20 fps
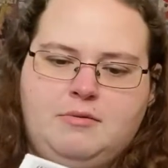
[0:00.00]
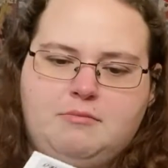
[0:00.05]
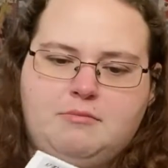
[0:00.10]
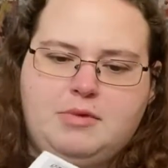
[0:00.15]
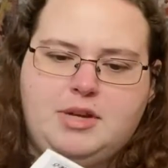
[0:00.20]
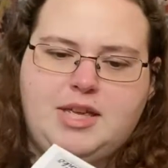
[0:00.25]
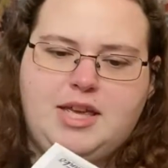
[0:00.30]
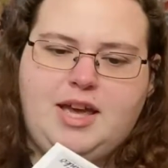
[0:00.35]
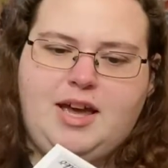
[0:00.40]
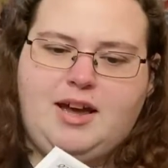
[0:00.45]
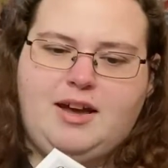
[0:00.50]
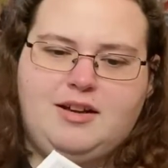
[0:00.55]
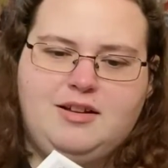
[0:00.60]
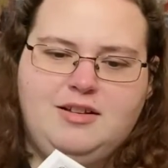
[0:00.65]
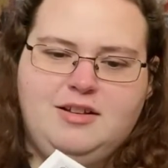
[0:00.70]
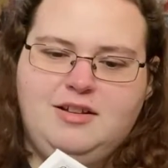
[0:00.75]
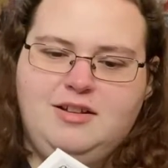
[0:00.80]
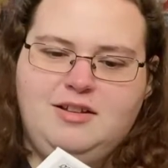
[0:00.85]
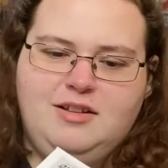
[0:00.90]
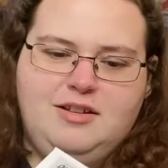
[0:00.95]
but yeah,
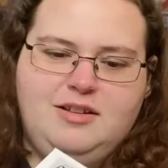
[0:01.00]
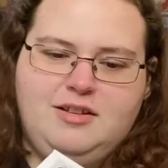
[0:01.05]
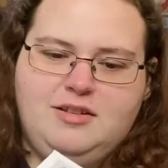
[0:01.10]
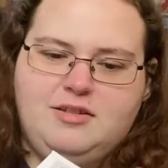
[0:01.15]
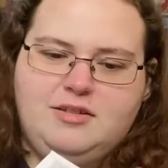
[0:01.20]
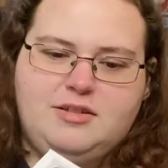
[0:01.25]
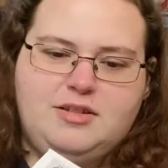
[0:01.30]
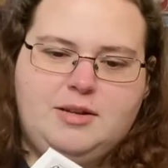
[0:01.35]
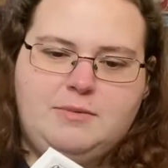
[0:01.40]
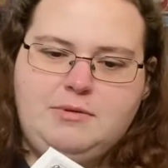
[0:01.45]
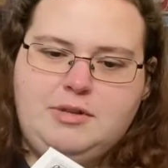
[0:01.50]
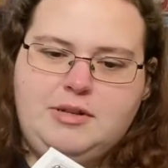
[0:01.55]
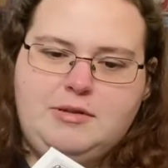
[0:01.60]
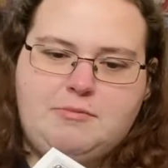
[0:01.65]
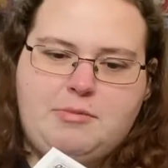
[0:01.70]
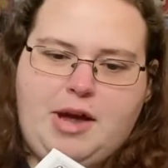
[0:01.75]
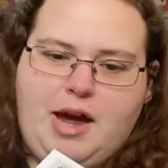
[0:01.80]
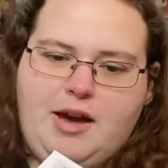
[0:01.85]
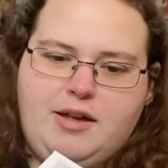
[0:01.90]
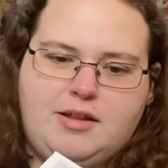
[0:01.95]
something
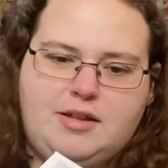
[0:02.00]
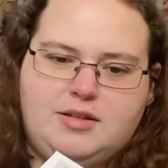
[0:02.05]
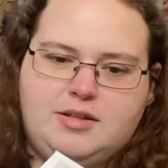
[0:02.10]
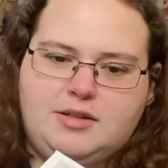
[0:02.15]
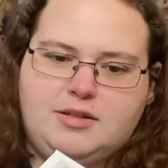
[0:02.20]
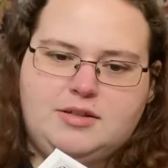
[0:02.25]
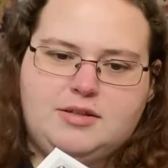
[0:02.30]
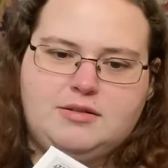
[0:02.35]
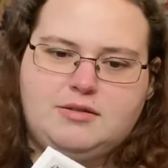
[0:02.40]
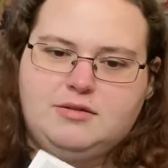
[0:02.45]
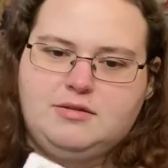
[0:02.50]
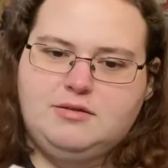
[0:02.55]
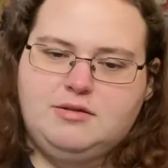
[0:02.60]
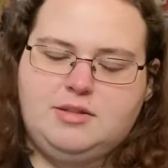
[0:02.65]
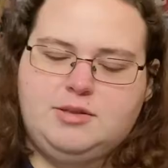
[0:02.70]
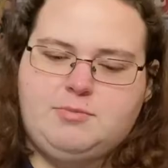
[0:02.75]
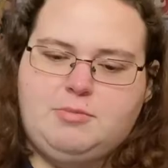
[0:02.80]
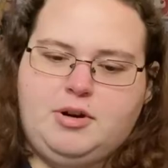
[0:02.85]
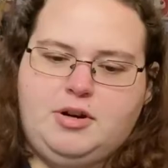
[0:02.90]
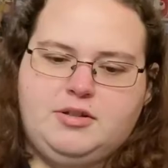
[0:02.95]
about it just
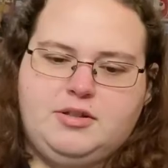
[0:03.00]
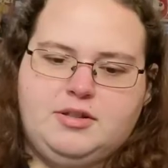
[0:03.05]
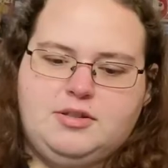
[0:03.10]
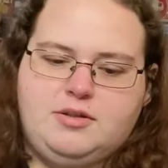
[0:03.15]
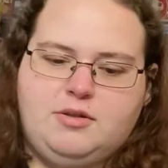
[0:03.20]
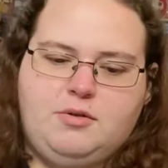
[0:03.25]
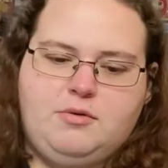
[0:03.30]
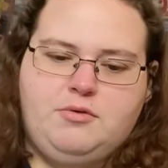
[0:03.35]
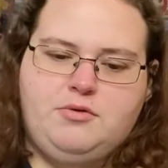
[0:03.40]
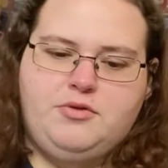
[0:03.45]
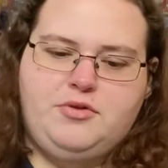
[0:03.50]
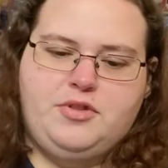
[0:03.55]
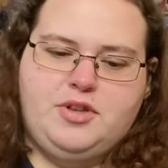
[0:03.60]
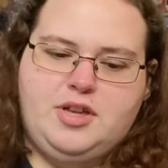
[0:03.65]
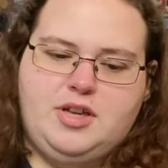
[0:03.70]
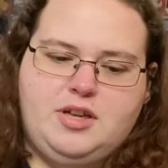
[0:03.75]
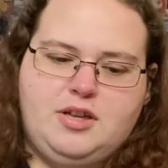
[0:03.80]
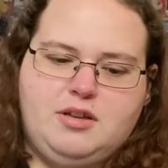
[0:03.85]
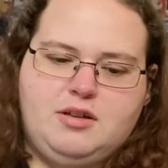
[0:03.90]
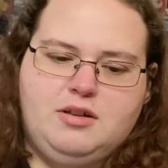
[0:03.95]
sparked this whole
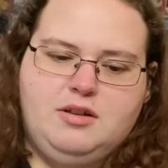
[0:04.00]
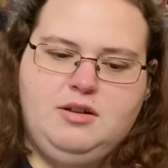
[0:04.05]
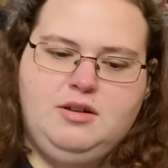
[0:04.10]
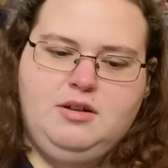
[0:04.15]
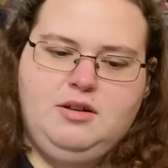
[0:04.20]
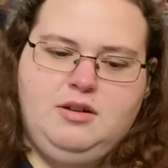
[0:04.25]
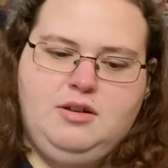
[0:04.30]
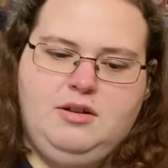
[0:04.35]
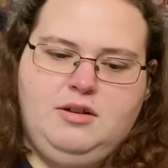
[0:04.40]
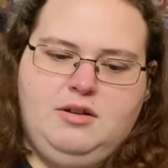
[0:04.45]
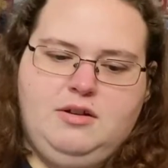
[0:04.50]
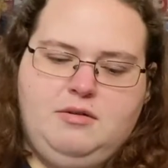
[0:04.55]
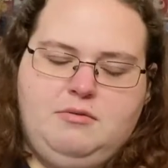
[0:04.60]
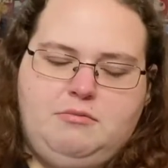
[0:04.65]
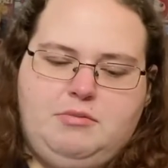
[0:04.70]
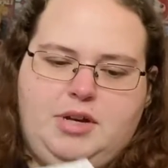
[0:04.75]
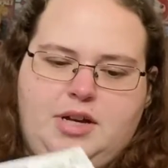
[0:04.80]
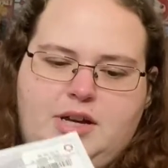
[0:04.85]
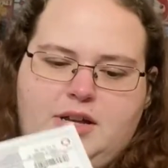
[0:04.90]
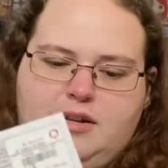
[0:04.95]
thing.
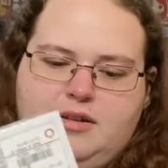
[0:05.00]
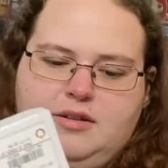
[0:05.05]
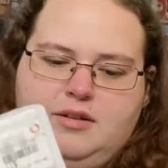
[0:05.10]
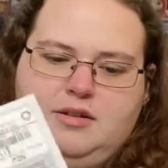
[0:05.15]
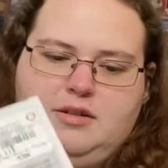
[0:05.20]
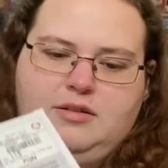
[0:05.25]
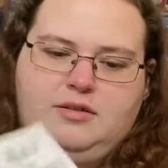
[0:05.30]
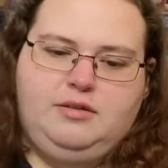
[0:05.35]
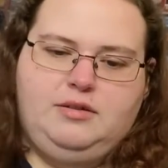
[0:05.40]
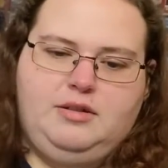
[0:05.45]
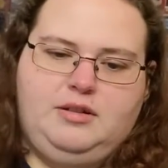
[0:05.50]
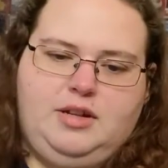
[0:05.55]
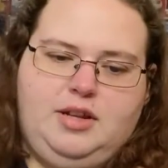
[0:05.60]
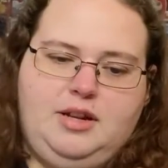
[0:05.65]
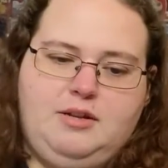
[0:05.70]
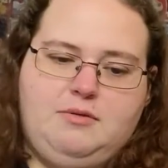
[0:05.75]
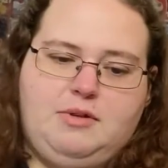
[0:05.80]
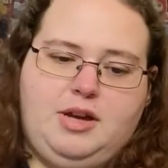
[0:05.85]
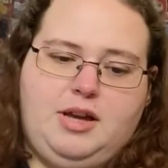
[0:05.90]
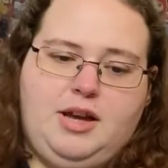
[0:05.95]
But
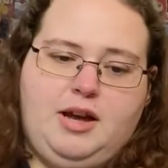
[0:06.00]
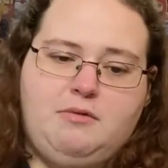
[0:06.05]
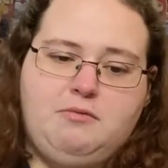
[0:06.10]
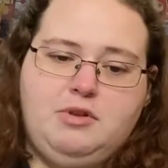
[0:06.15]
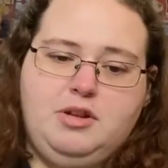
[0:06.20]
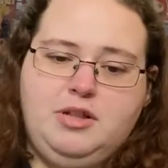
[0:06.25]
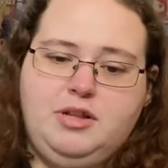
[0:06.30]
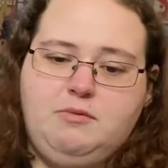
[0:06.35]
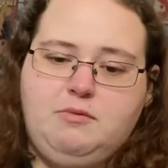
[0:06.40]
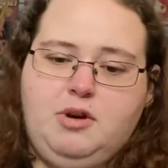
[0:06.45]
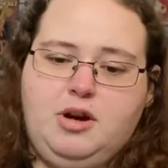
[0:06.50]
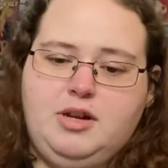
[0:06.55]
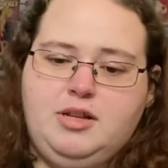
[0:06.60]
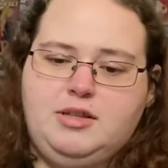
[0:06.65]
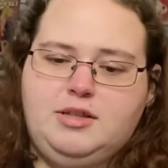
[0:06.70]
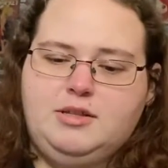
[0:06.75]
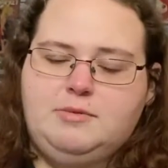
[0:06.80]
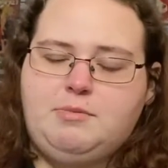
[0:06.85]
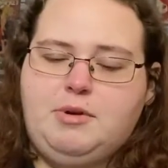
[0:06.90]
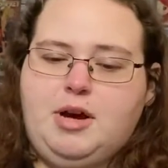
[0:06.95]
anyway, I really
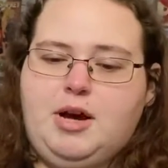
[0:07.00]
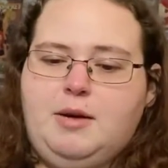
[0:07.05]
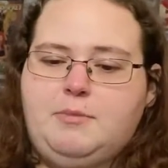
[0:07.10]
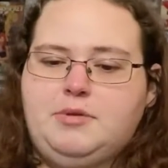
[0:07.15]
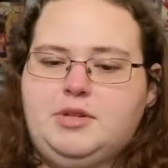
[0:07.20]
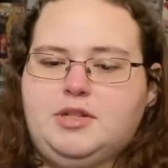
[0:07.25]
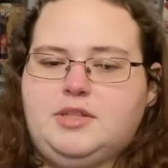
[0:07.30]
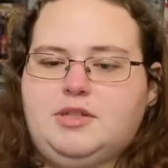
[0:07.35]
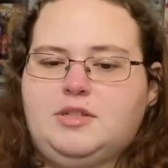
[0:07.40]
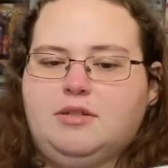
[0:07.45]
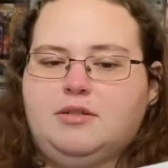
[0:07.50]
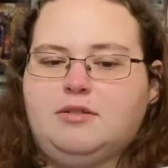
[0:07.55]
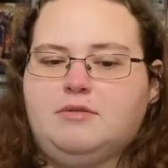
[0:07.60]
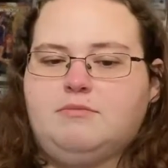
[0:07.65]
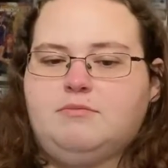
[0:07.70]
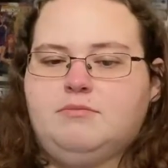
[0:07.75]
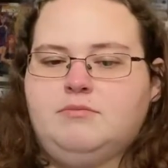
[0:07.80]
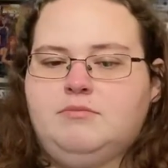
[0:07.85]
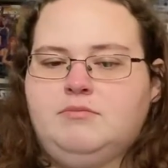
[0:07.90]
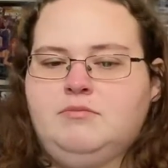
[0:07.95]
wanted this pop just to
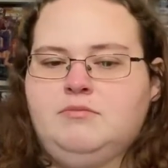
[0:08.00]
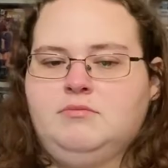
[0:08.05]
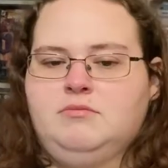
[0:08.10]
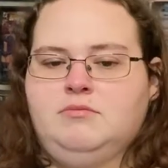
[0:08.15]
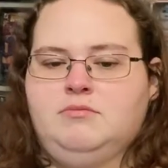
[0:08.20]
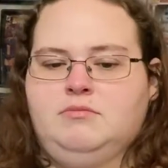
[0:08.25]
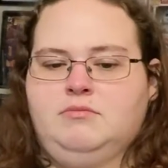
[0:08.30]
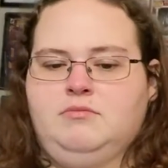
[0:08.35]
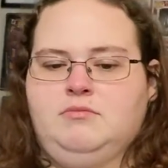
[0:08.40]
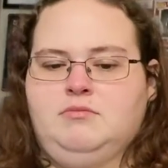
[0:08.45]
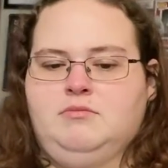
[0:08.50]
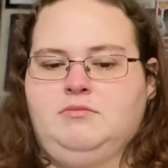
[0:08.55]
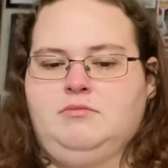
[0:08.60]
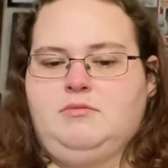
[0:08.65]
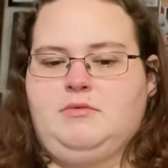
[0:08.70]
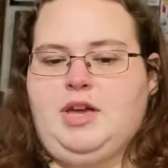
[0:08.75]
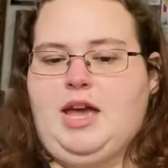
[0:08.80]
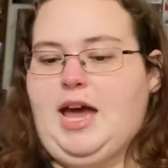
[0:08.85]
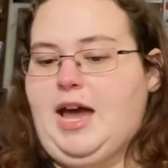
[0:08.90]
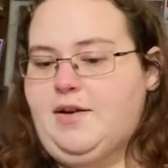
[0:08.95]

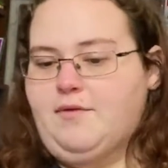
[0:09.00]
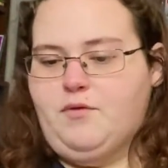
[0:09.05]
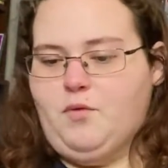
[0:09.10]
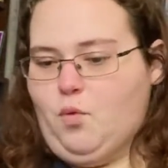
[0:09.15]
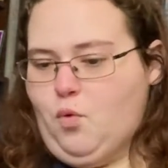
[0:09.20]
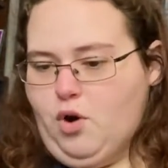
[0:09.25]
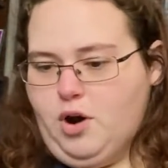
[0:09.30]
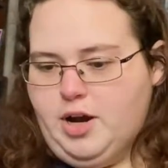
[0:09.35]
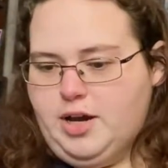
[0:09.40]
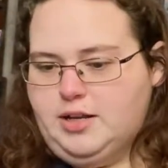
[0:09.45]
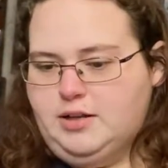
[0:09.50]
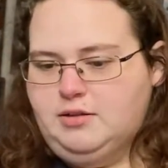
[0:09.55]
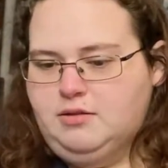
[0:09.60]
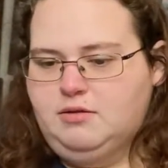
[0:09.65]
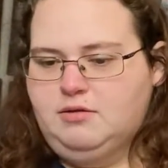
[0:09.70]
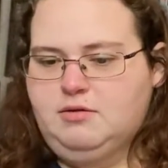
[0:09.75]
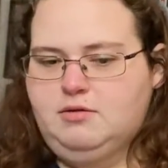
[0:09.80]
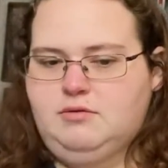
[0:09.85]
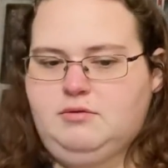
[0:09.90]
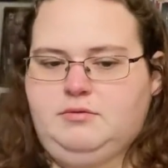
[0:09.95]
have one.
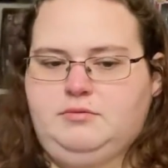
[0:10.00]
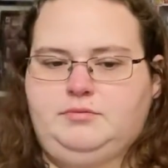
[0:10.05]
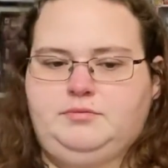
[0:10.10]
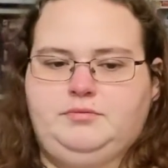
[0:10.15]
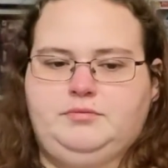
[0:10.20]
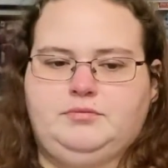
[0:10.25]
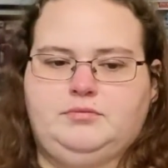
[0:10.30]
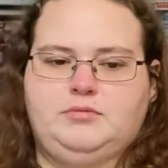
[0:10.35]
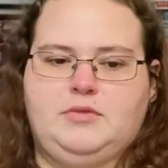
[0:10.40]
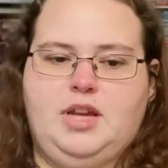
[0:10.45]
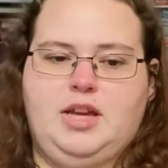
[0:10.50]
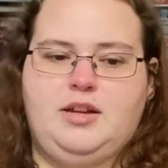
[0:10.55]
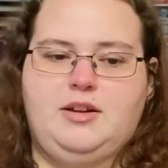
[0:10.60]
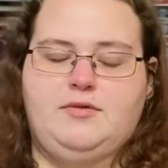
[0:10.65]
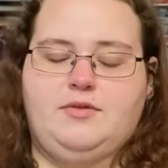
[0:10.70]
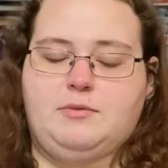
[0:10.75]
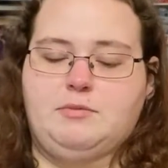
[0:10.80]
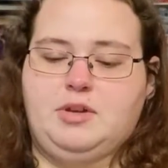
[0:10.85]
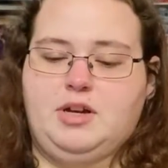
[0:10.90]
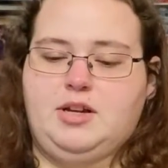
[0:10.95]
And
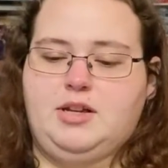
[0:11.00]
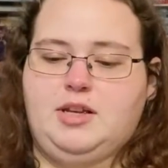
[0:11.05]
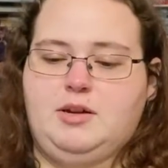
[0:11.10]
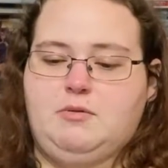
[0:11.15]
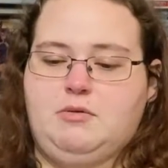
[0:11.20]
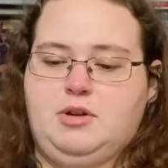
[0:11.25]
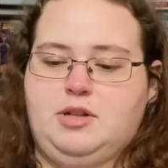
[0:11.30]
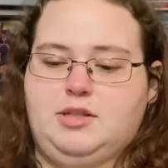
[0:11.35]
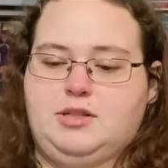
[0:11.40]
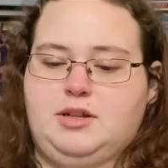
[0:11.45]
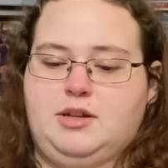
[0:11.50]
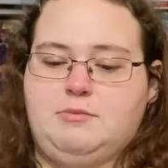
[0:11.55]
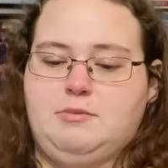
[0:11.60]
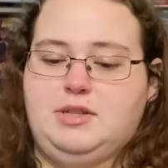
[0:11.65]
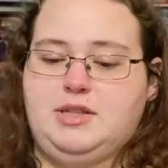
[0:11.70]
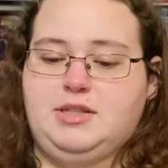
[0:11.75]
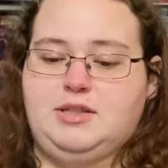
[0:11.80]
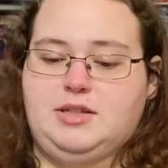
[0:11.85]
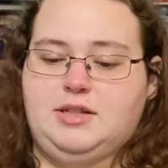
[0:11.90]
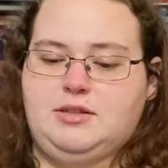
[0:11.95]
if I'm going to get one, it's going to
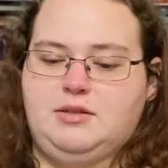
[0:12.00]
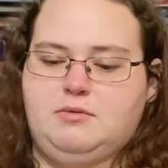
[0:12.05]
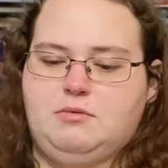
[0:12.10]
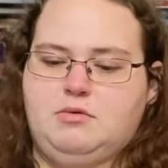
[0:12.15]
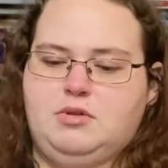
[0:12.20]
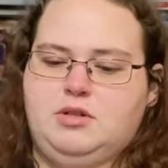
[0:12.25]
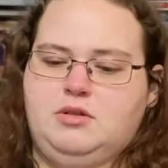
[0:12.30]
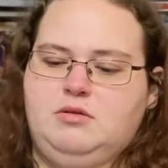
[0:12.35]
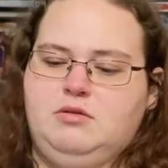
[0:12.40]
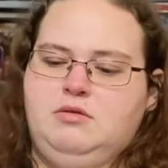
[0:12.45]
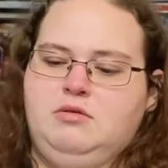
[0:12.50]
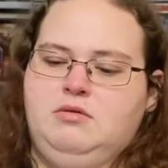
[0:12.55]
be the scented one.